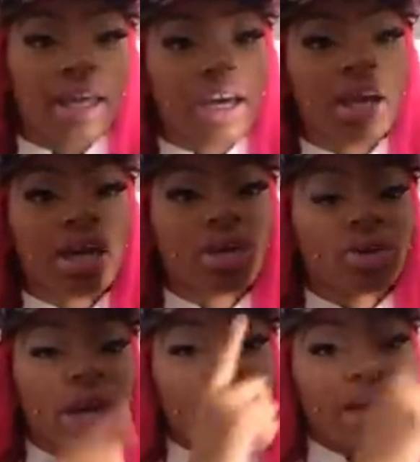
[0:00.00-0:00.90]
cut
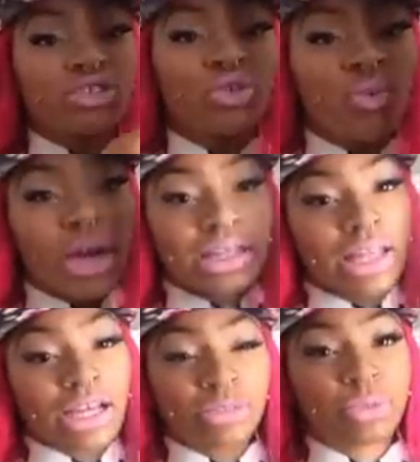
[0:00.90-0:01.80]
on the actual white
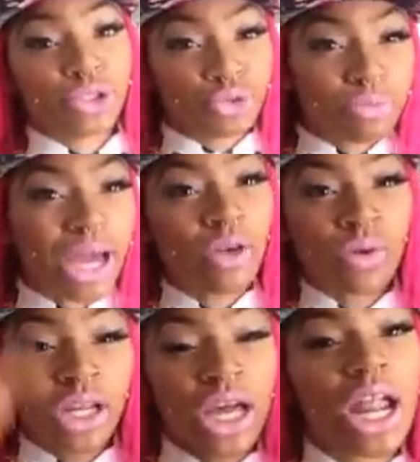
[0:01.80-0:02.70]
lines, but you might
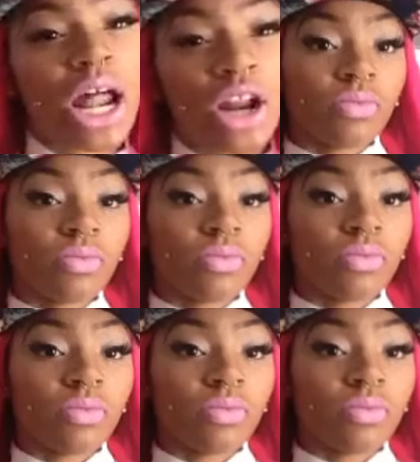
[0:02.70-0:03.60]
want to cut a,
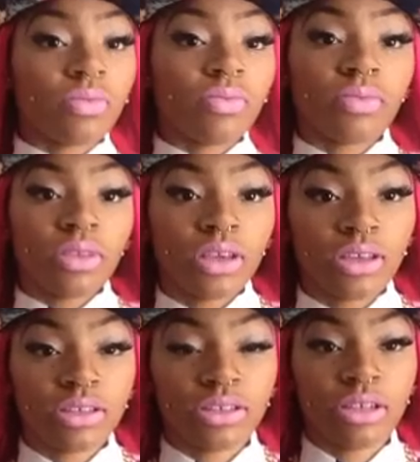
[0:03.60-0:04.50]

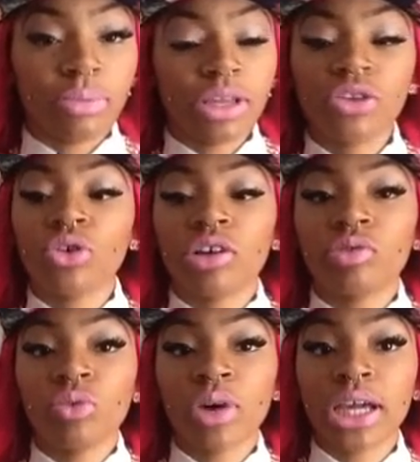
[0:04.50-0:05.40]
depending on
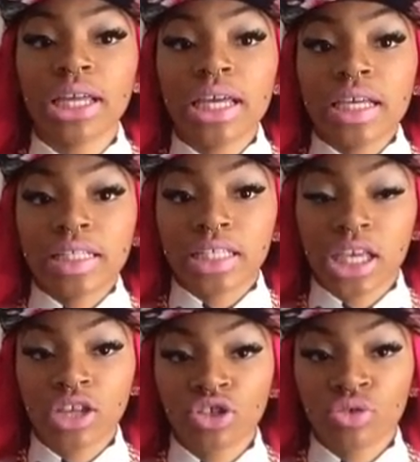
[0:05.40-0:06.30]
if you want
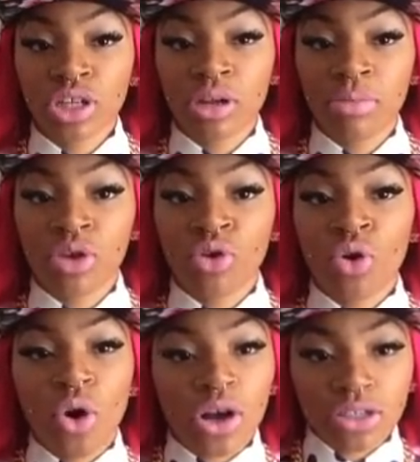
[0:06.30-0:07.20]
skin shown in the middle
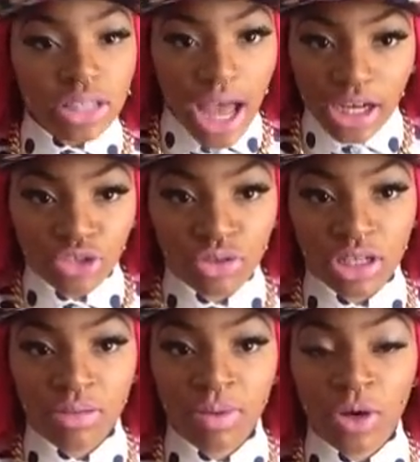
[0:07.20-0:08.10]
or sock shown
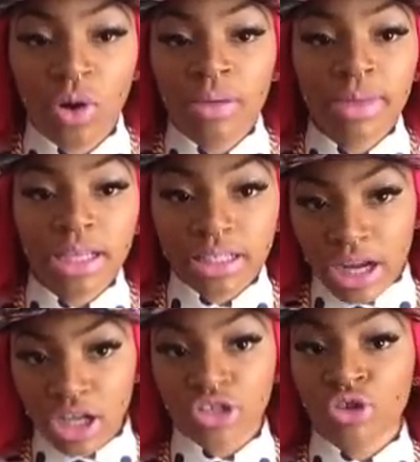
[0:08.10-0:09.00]
in the middle, because
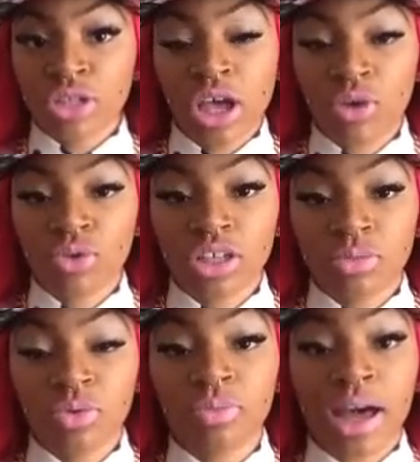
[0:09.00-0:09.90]
there is no tongue on this
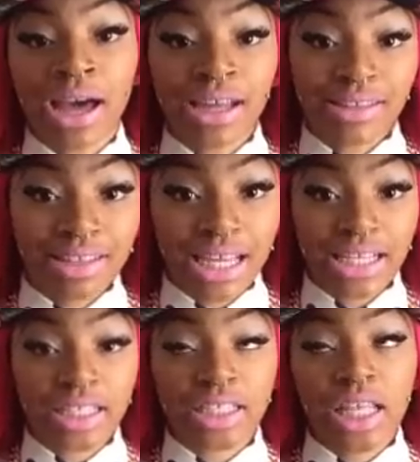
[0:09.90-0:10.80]
boot behind the
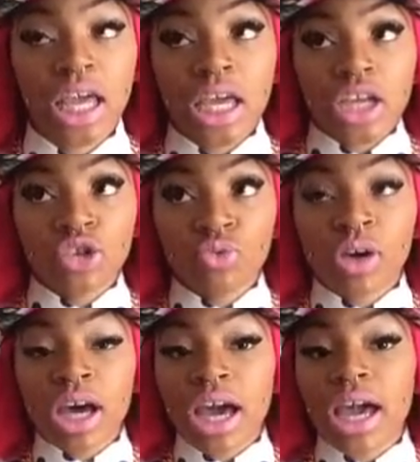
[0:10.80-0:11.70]
laces. You
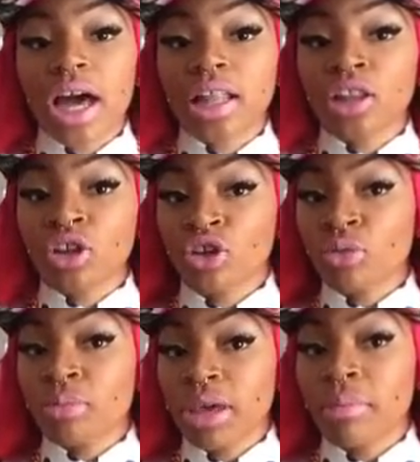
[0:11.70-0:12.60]
would cut a
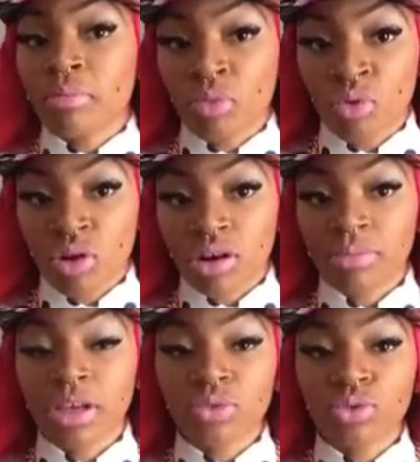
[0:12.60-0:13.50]
little bit more,
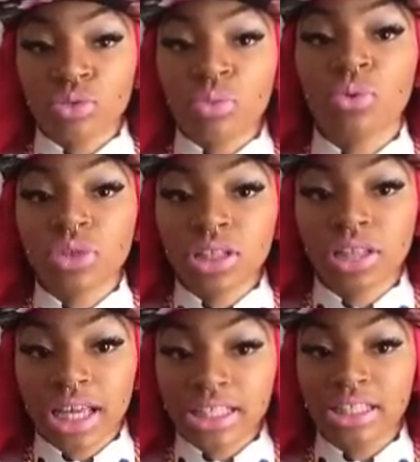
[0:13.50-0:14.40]
because when you pull the
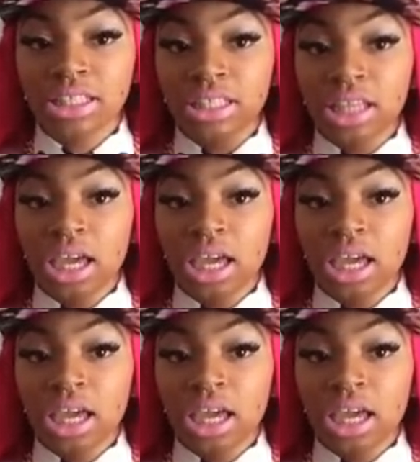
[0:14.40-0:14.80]
laces,